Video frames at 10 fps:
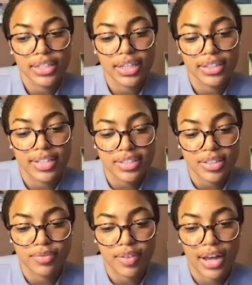
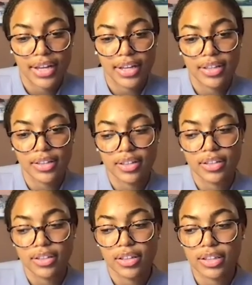identify
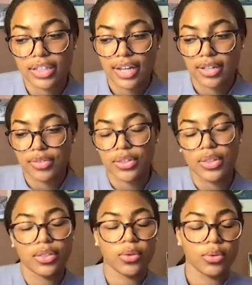kind of
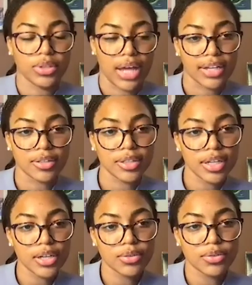a through line
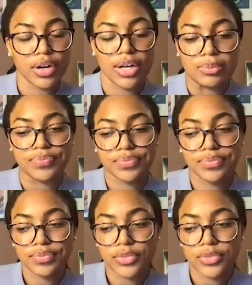from